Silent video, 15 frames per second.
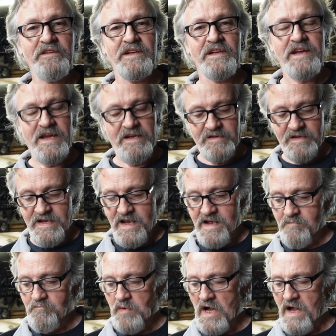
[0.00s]

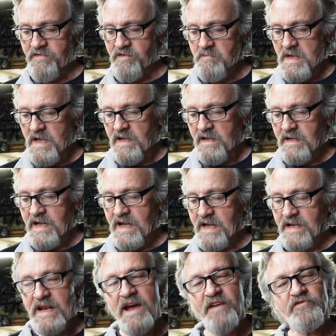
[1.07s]
and buy them,
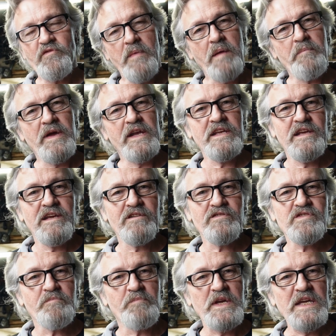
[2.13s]
and after my many years
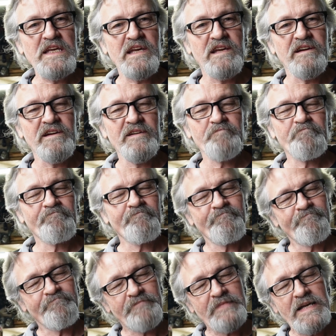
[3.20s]
of being here,
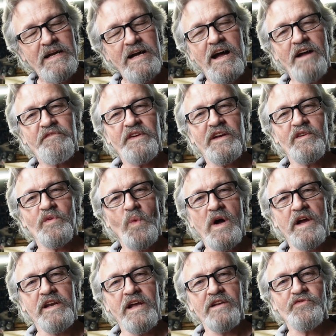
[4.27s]
I figured
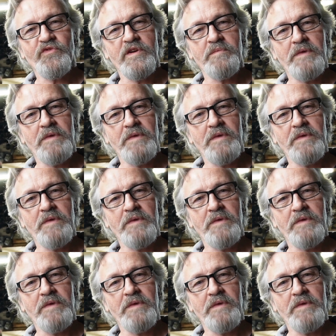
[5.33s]
why not treat